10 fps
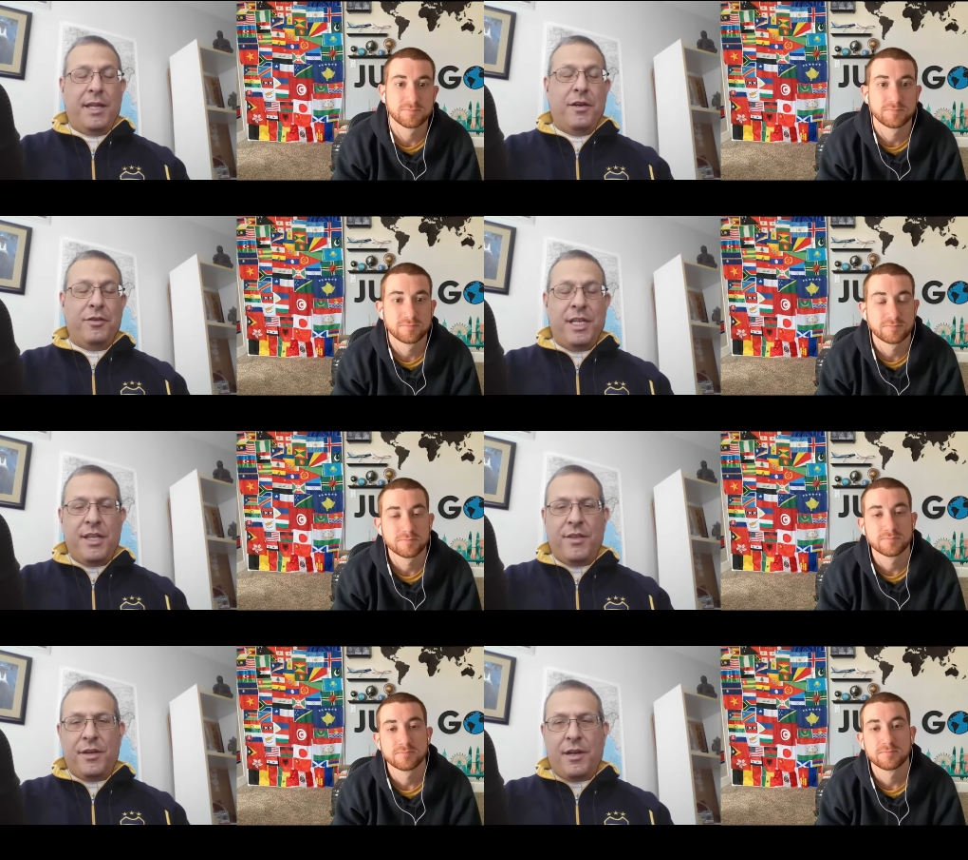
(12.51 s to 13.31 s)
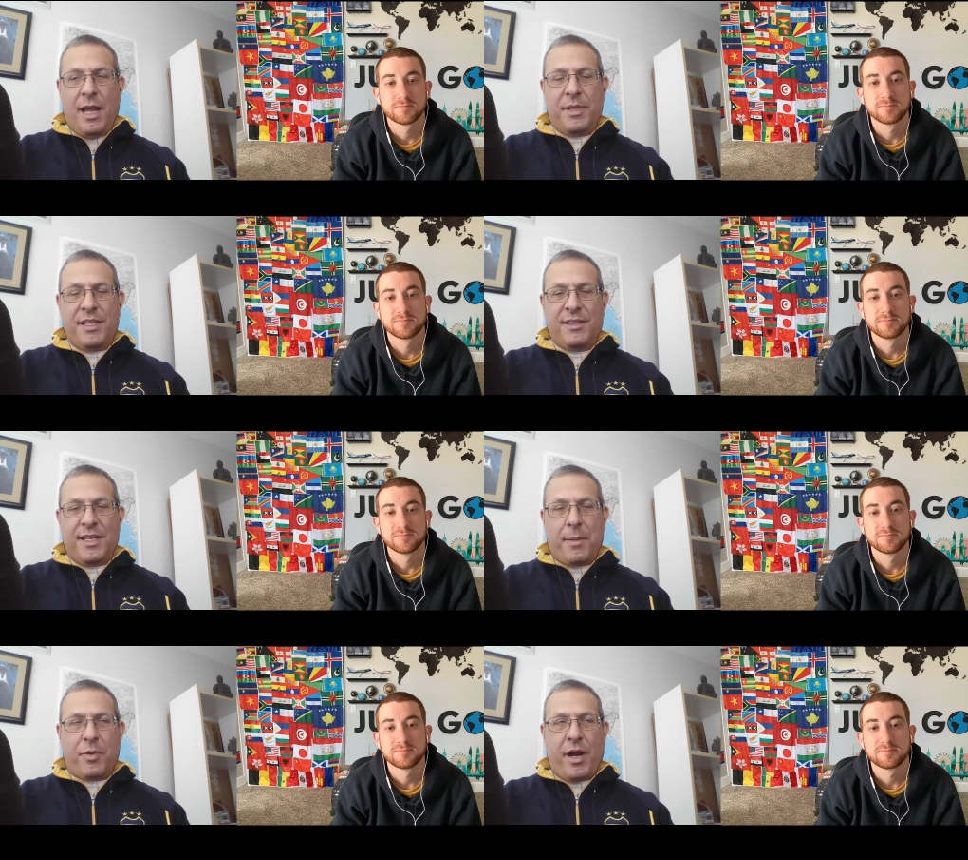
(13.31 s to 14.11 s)
Speaker 1: I don't either. I
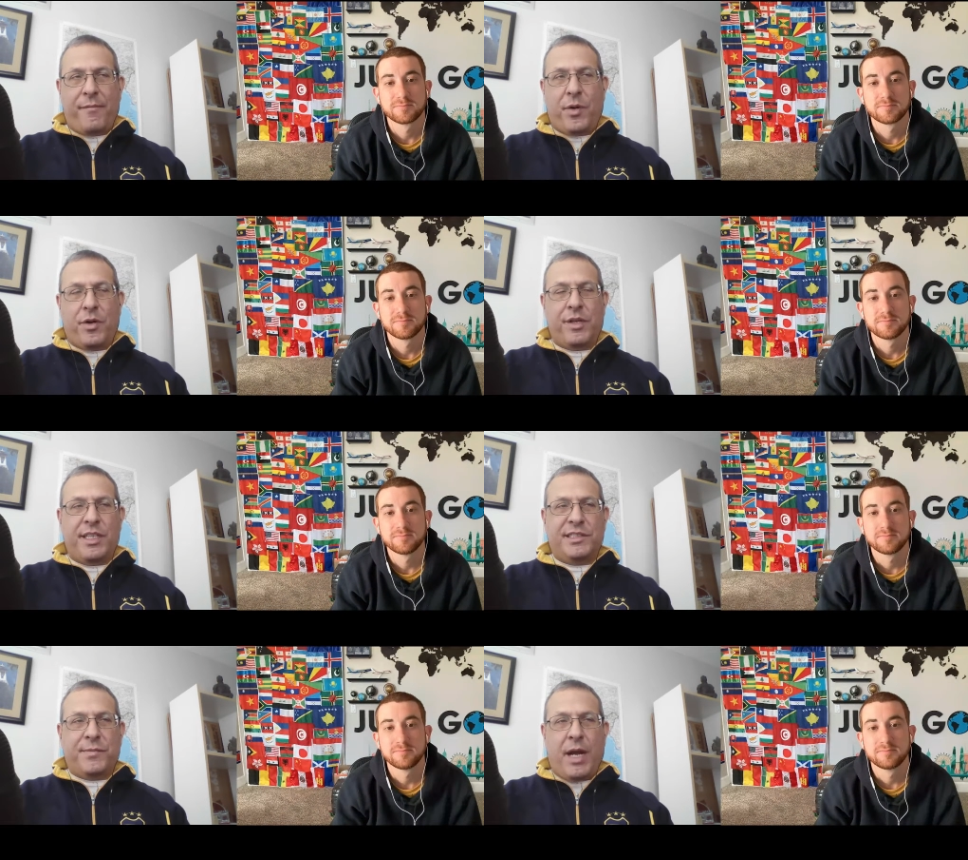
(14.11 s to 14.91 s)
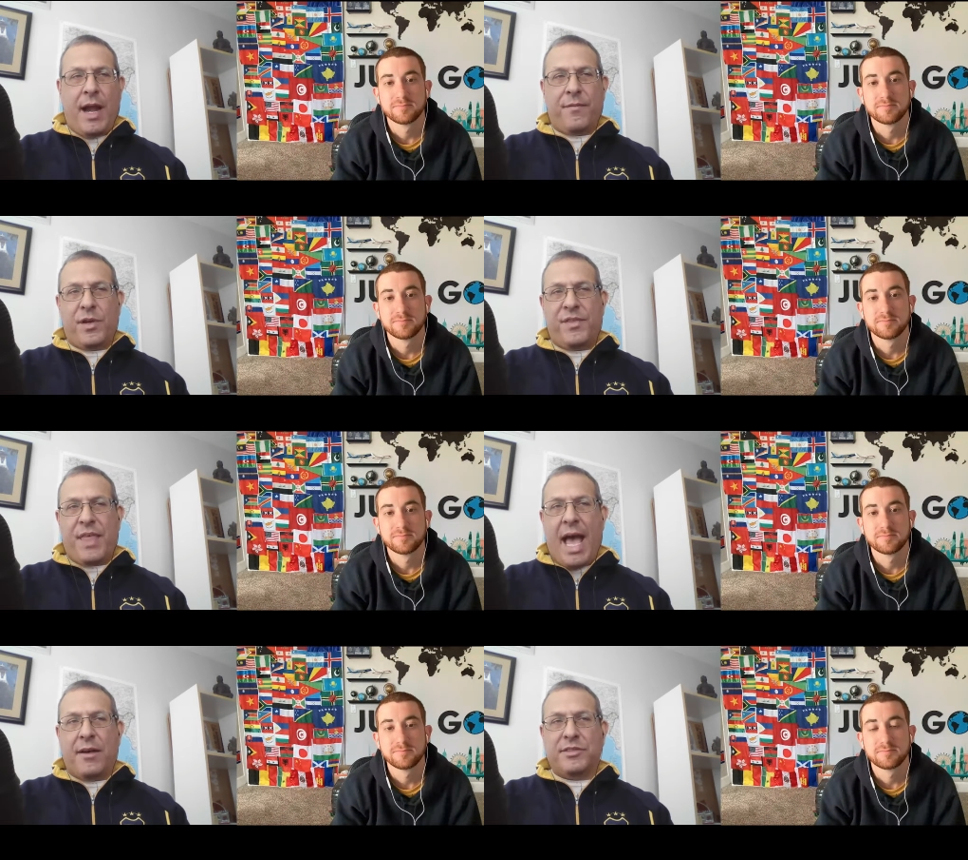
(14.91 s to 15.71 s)
mean, the number I've heard is for
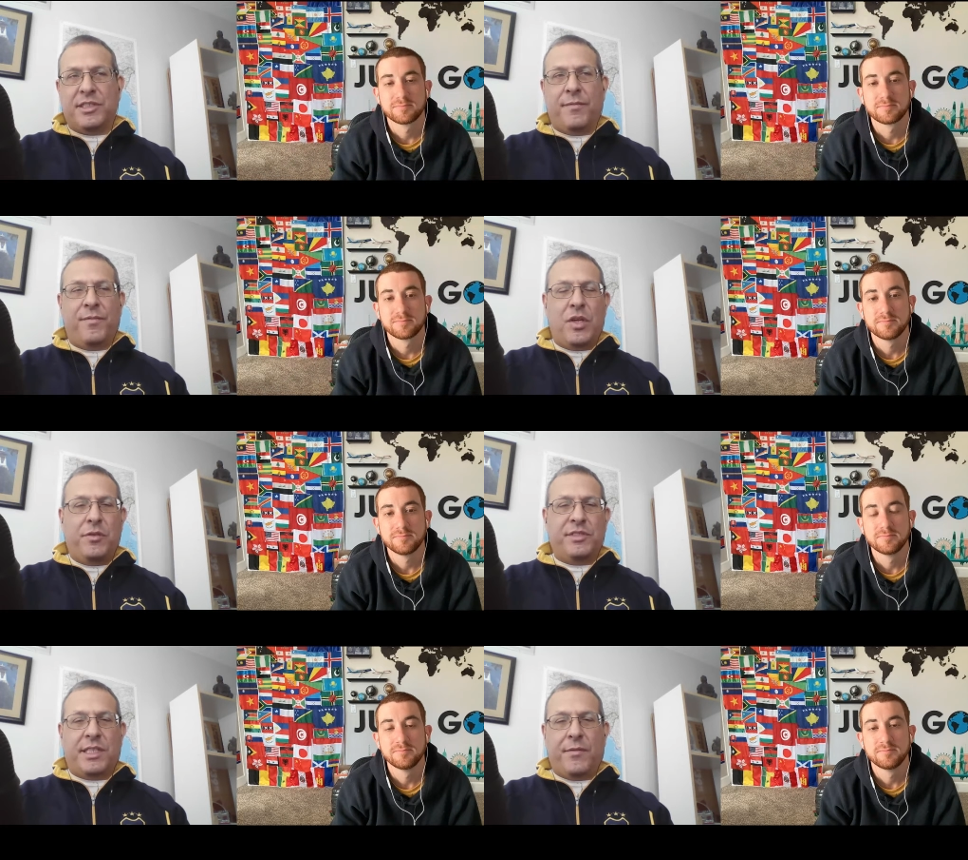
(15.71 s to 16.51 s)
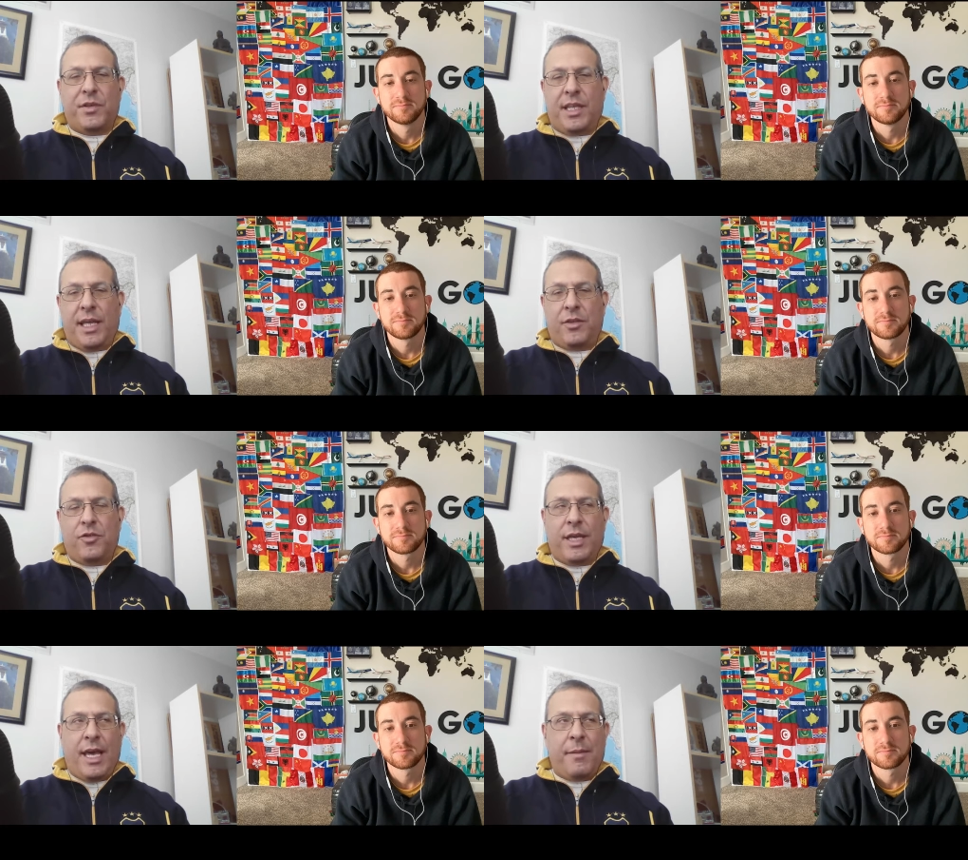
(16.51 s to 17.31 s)
every thousand views, give or
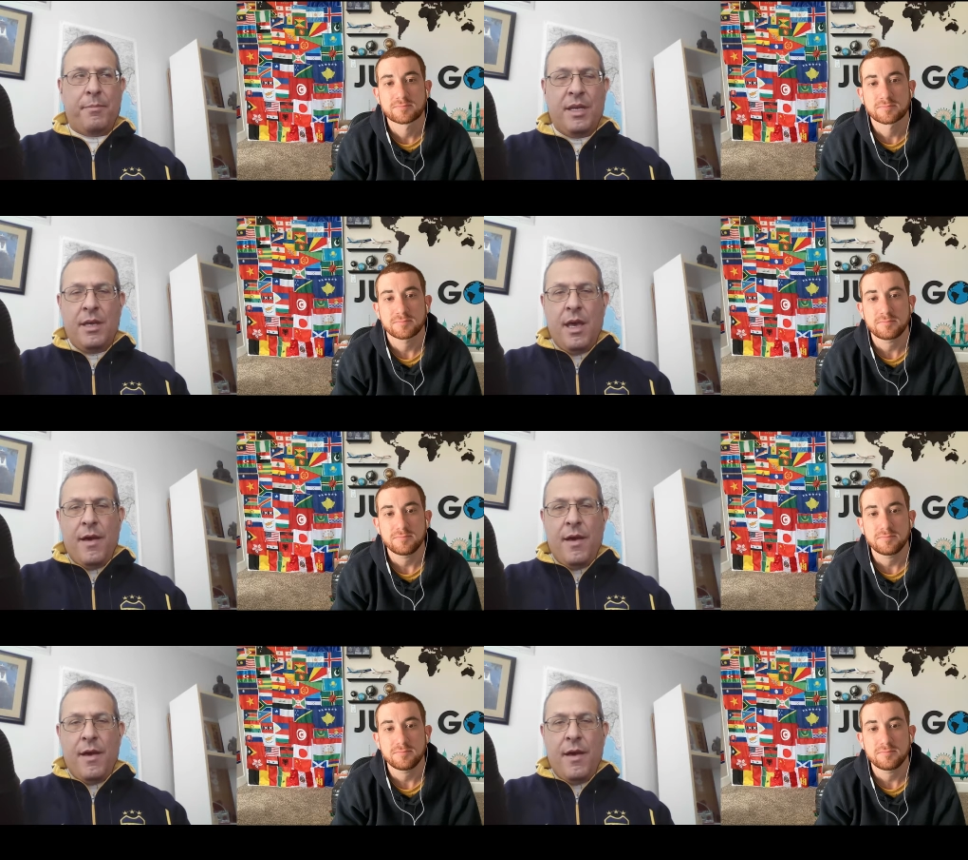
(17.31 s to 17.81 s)
take, you get